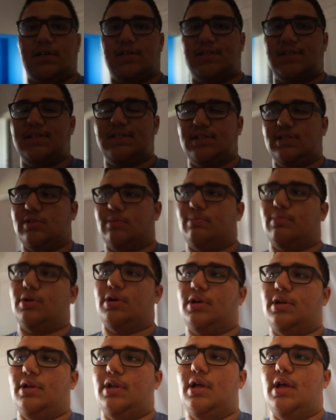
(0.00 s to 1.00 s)
It's easy to
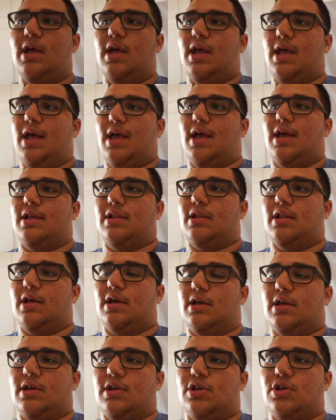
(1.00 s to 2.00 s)
burn, and
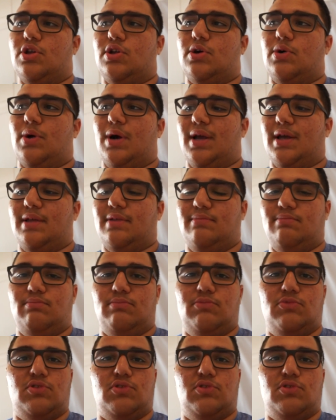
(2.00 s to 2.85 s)
like you know, I